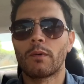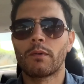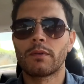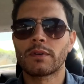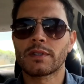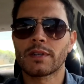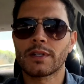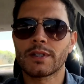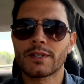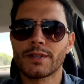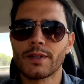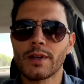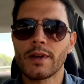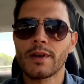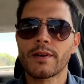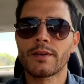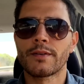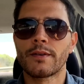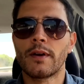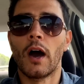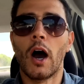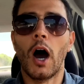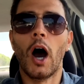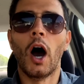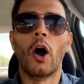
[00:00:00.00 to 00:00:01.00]
What was I saying?
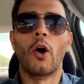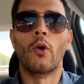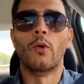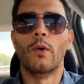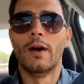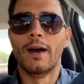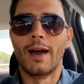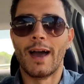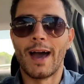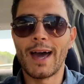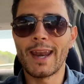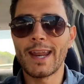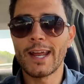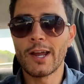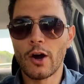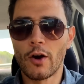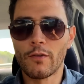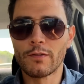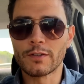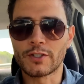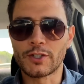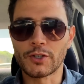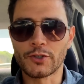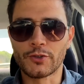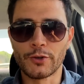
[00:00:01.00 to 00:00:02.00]
Oh, heading
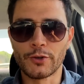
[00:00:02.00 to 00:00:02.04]
over to